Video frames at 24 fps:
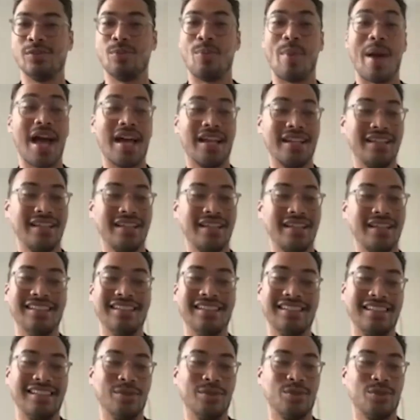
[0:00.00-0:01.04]
band days
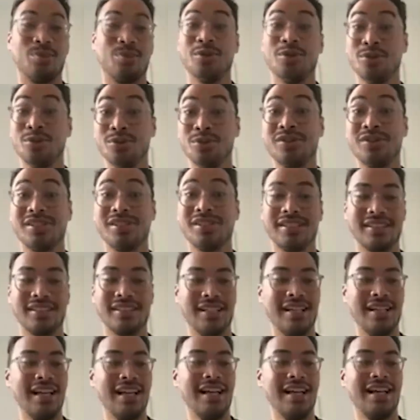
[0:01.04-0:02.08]
and he was producing.
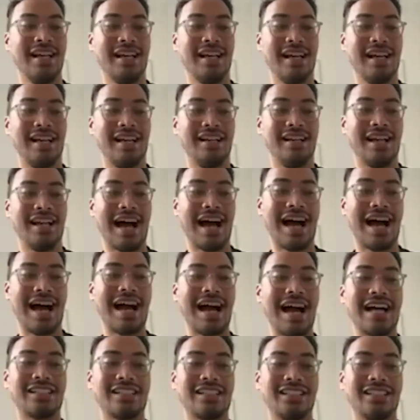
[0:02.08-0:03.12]
And I
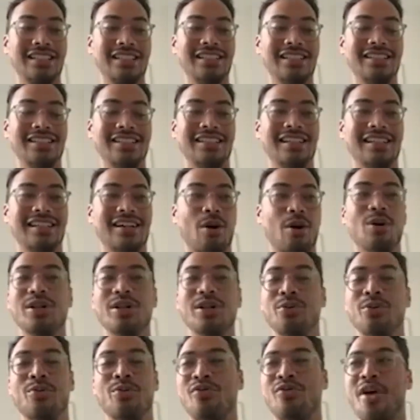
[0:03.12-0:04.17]
actually
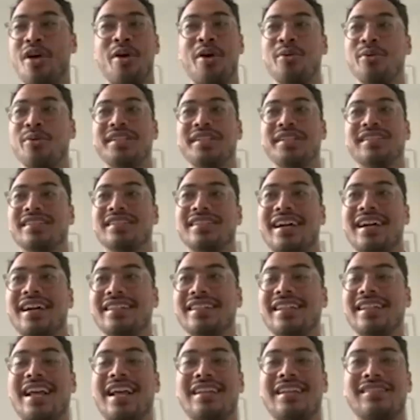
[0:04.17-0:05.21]
only very recently, like in
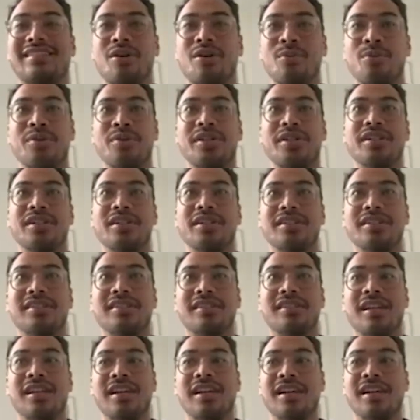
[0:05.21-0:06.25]
the last couple of
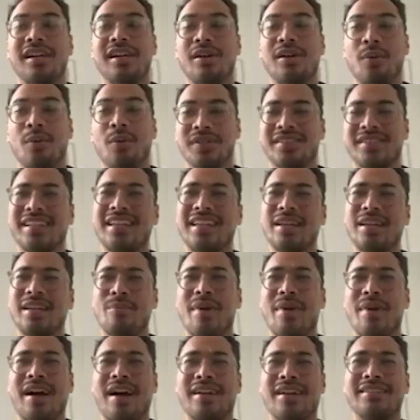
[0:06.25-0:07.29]
years, was thinking
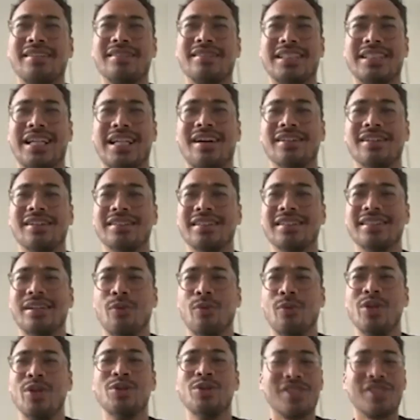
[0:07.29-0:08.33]
back to childhood, and
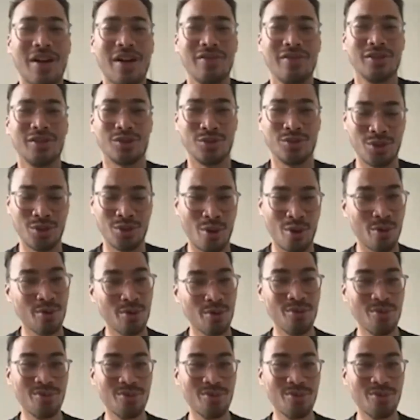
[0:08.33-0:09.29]
we used to have a studio room.